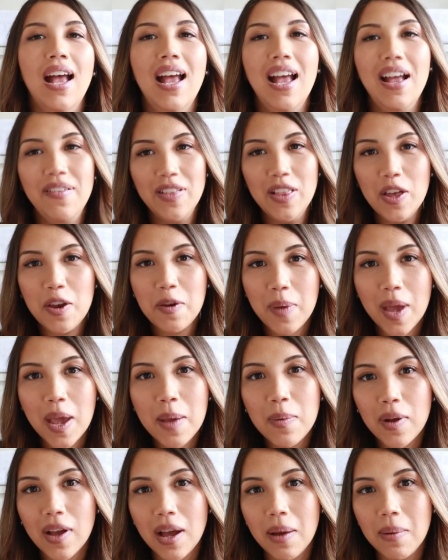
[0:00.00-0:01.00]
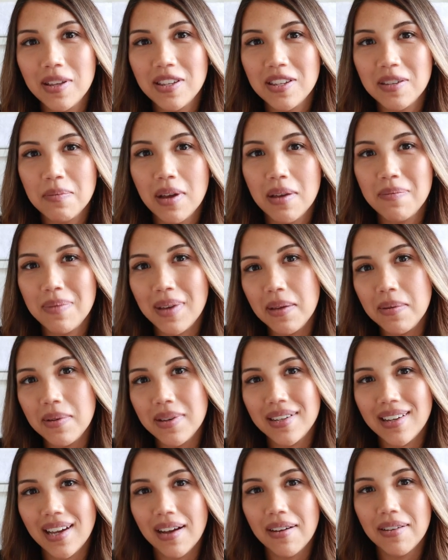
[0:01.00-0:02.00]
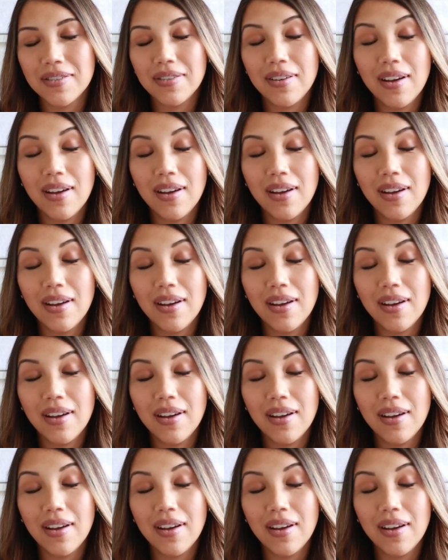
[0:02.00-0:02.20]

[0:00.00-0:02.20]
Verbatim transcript: I have a lot of people coming to my baby shower,